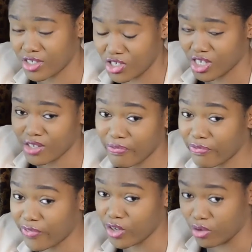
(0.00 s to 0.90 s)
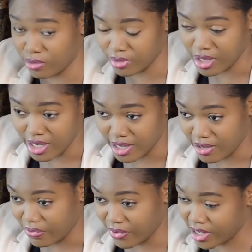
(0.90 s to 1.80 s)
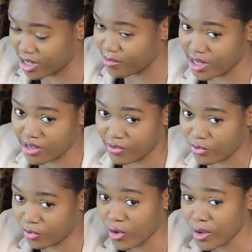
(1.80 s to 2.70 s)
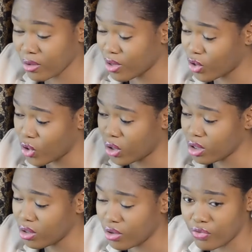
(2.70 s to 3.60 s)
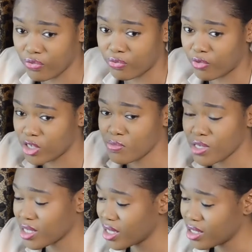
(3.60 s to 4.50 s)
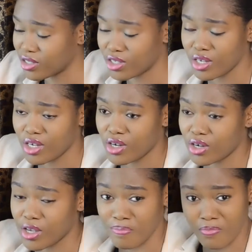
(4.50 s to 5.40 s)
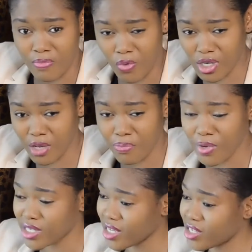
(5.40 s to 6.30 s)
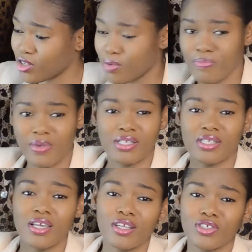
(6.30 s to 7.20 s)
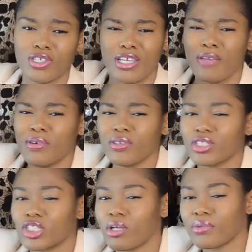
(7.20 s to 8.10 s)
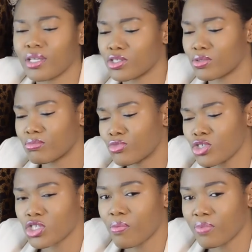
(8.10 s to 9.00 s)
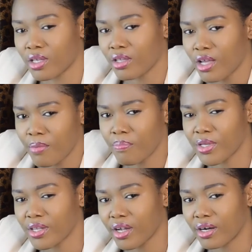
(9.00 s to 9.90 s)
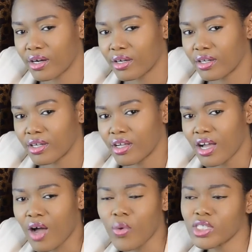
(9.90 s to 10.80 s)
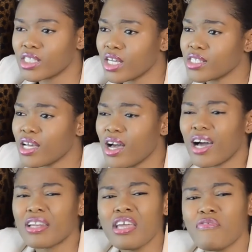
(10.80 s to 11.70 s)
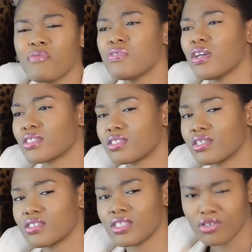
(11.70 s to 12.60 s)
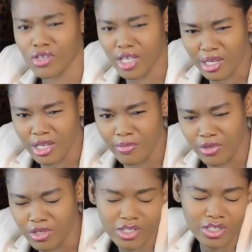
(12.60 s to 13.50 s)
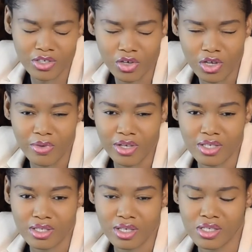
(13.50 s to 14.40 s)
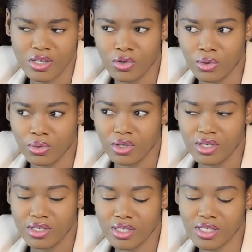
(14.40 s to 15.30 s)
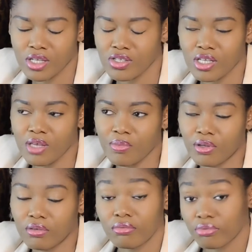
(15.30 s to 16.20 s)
She can feel you, either by a call, a voice message, WhatsApp message, message, email, something. Do something. Be there. And what she says, I didn't hear from you yesterday. He said, Did you get an email? Didn't you check your email yesterday? He said, No. So sent an email.